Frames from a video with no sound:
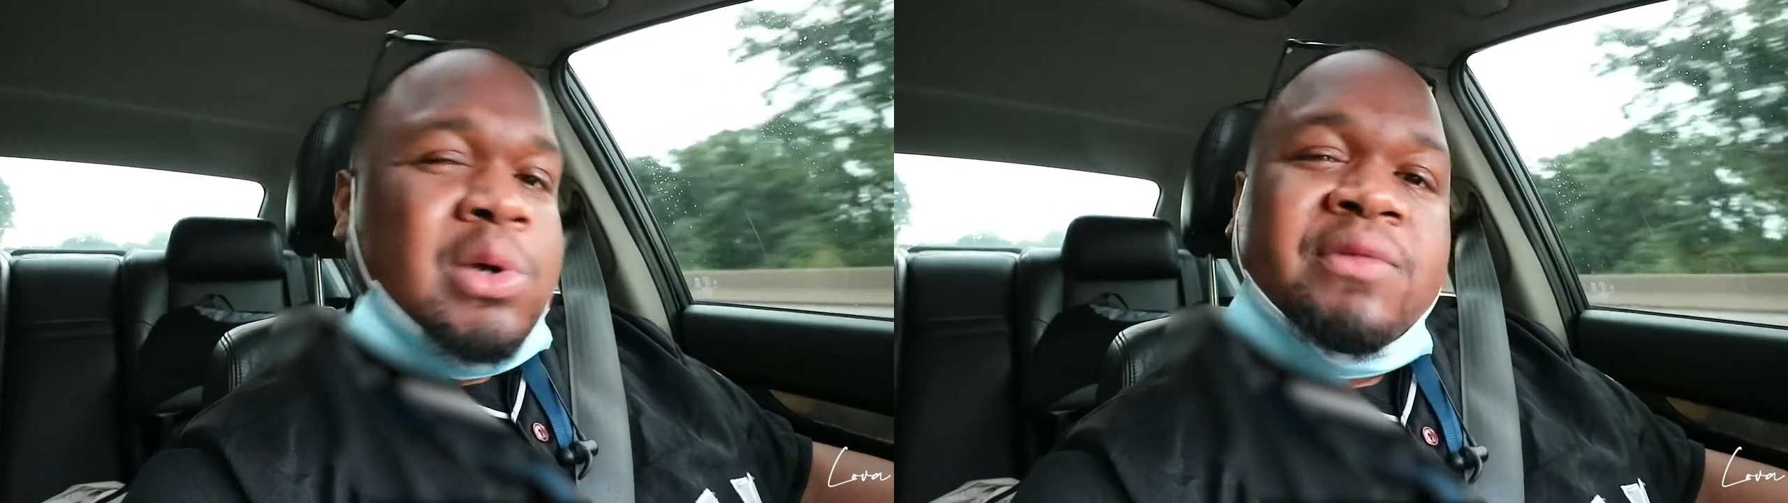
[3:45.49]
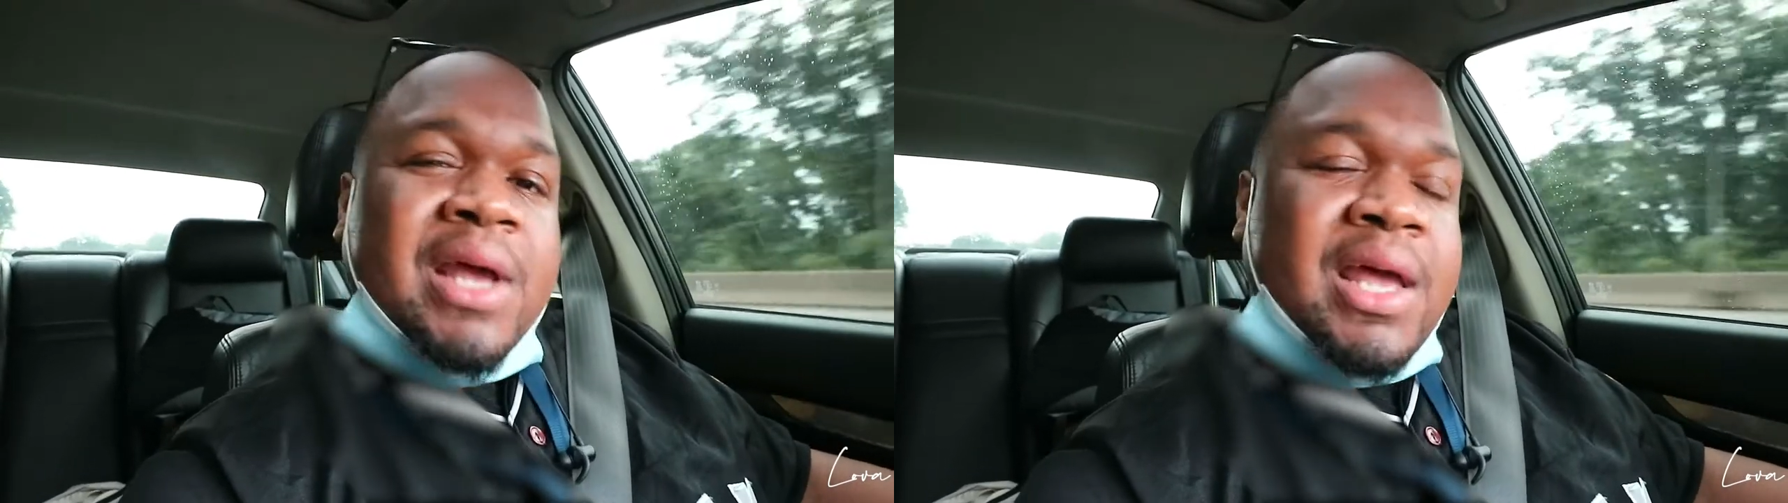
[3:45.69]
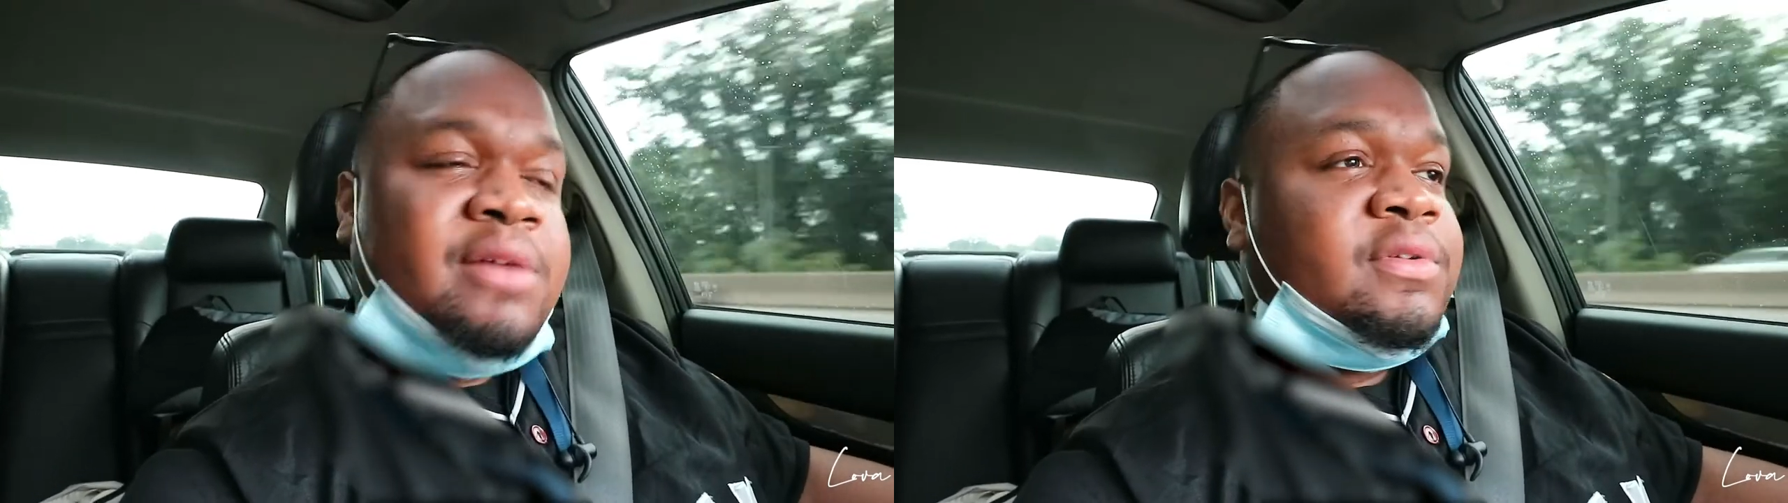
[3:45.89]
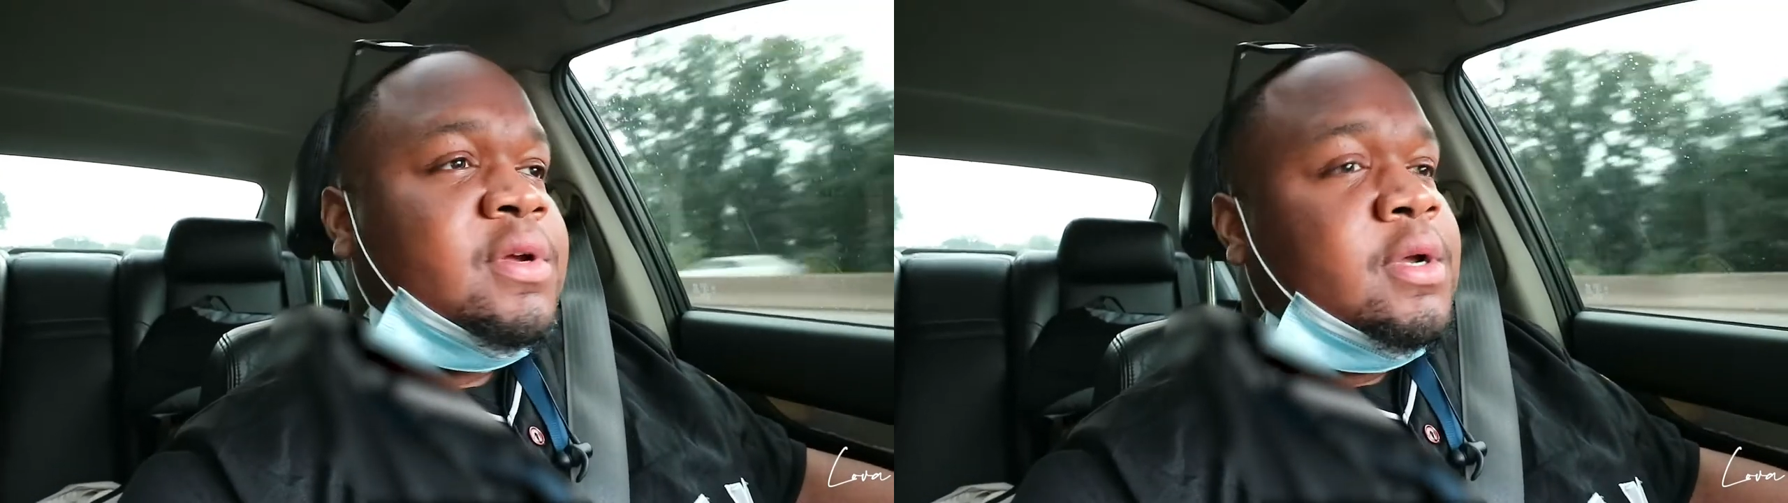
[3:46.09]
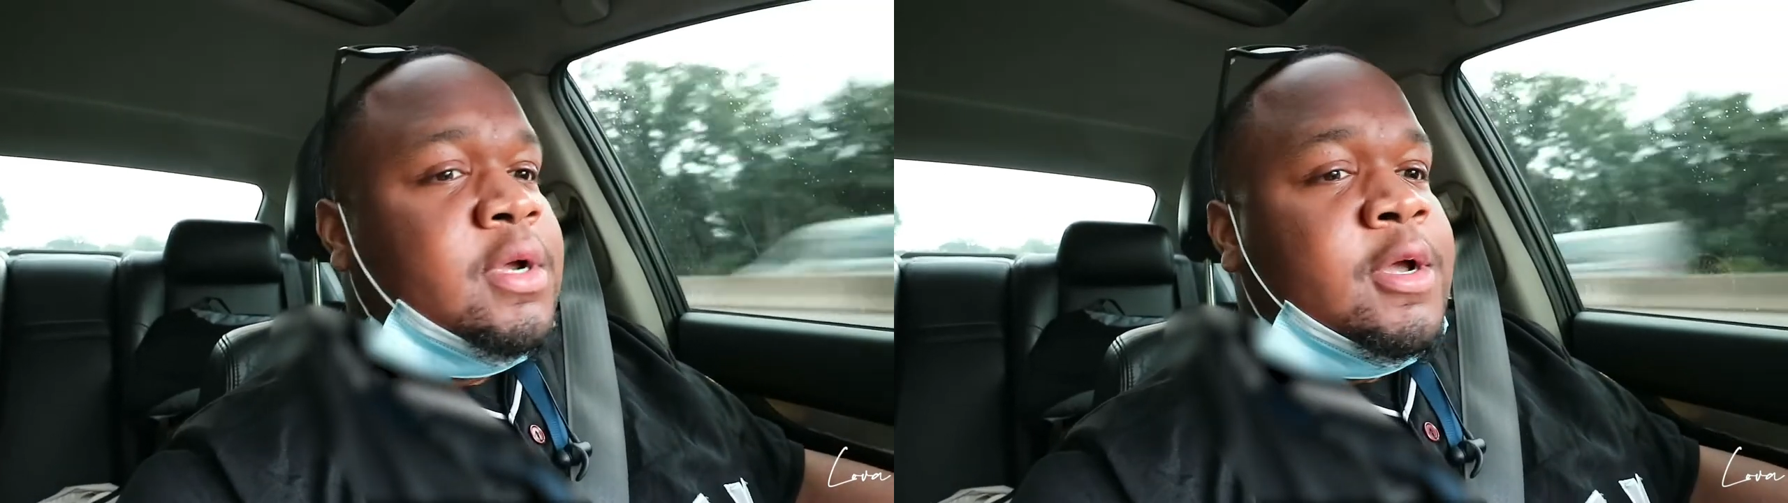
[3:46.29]
12 and a
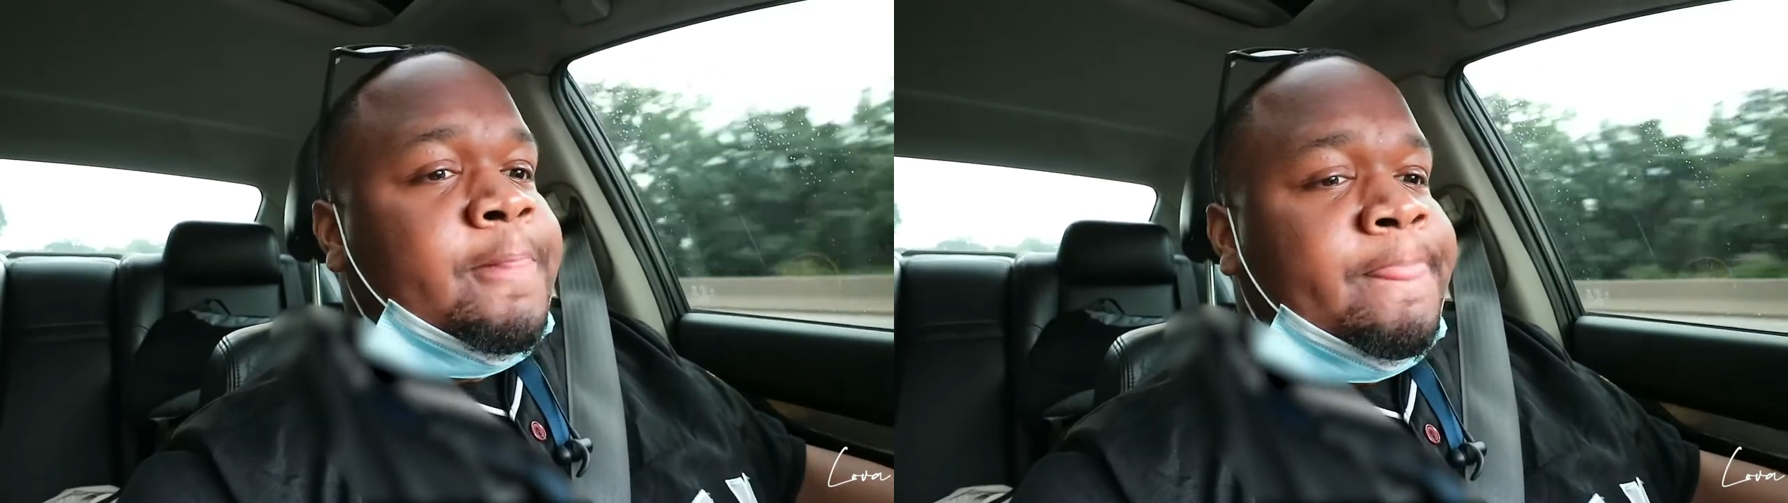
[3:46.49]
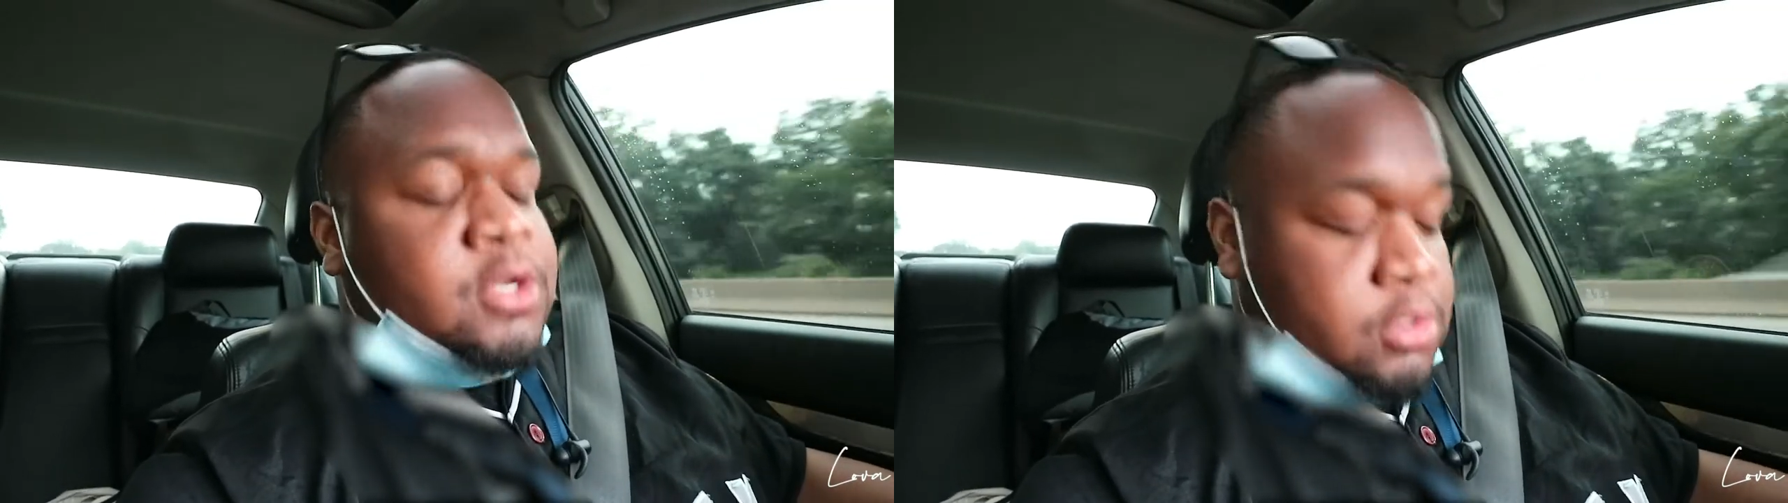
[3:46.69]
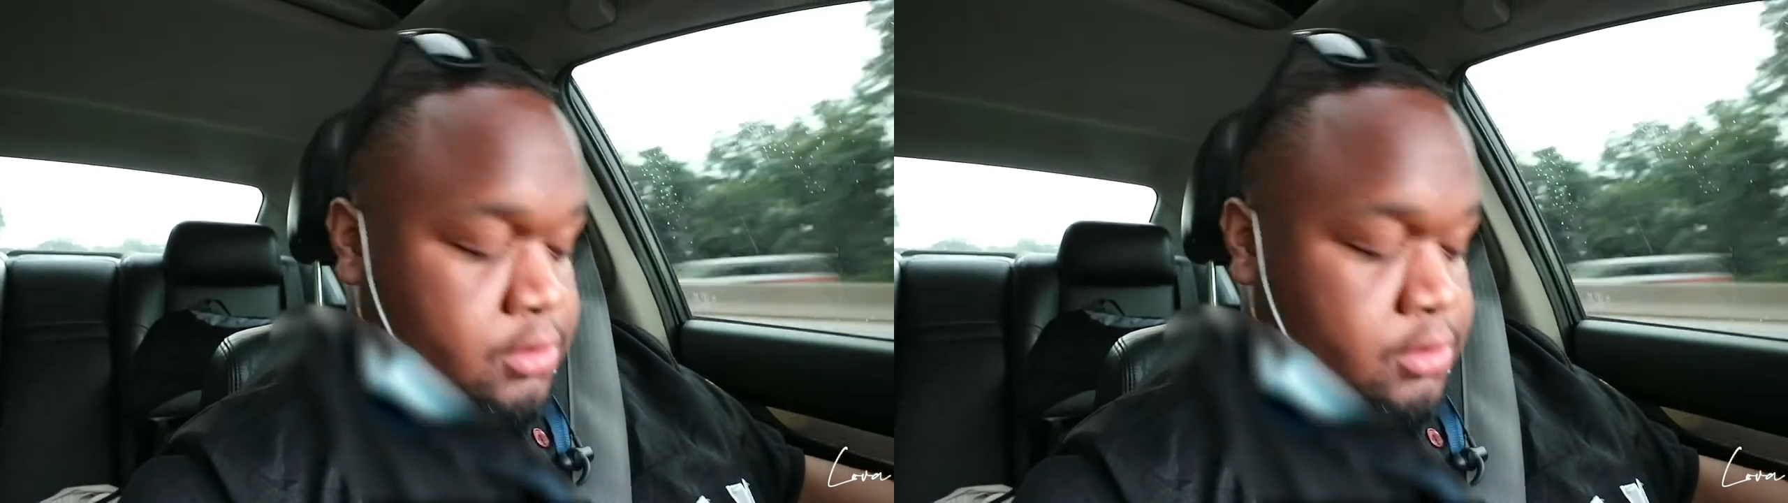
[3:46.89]
half.